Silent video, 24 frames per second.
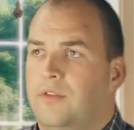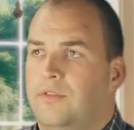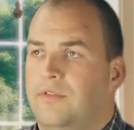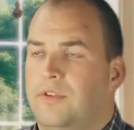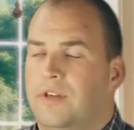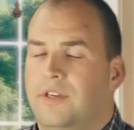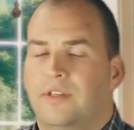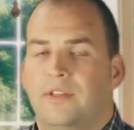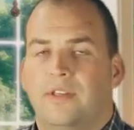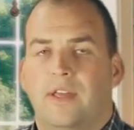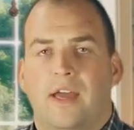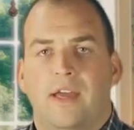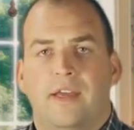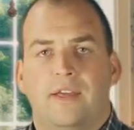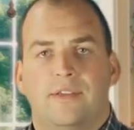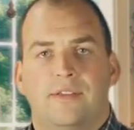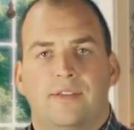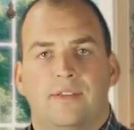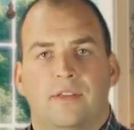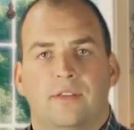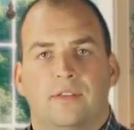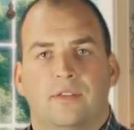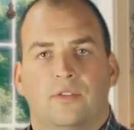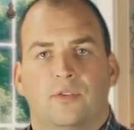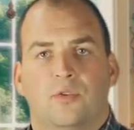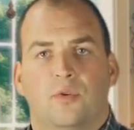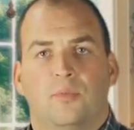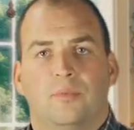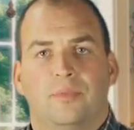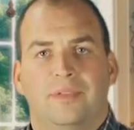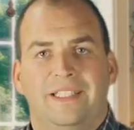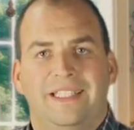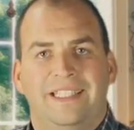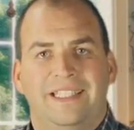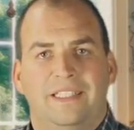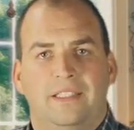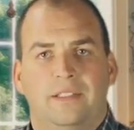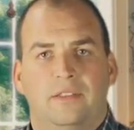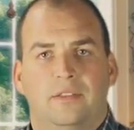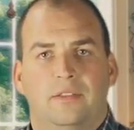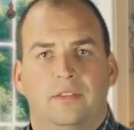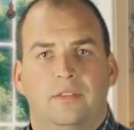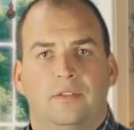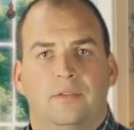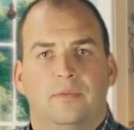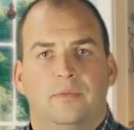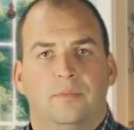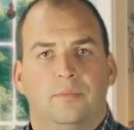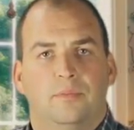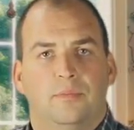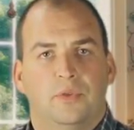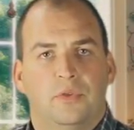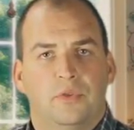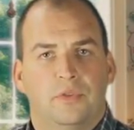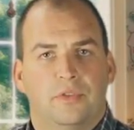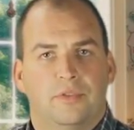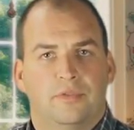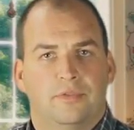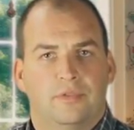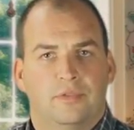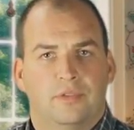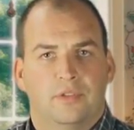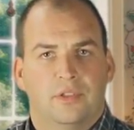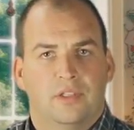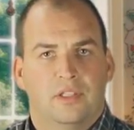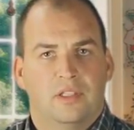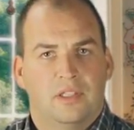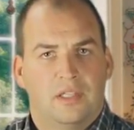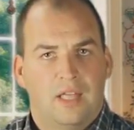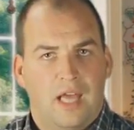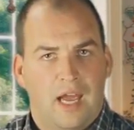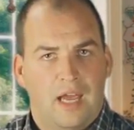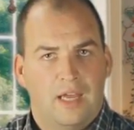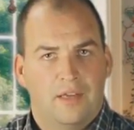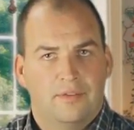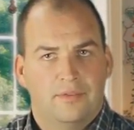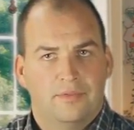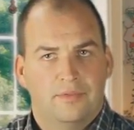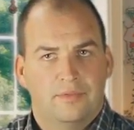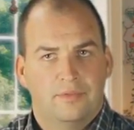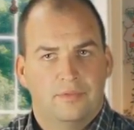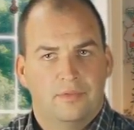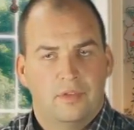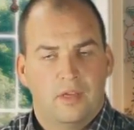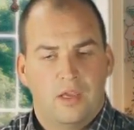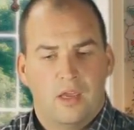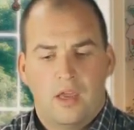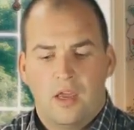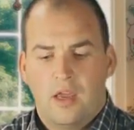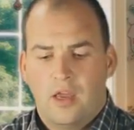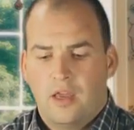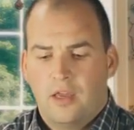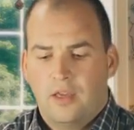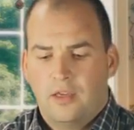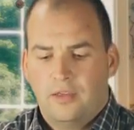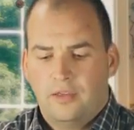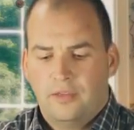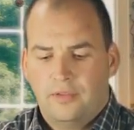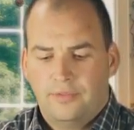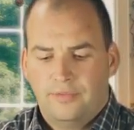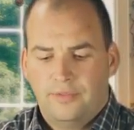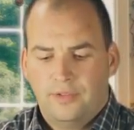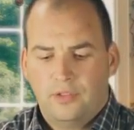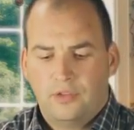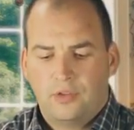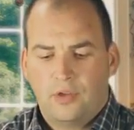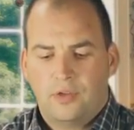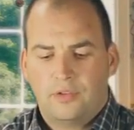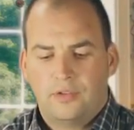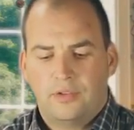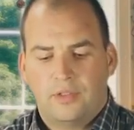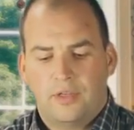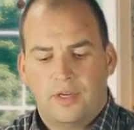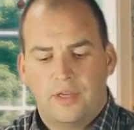very nice and complete, beautiful life if you're not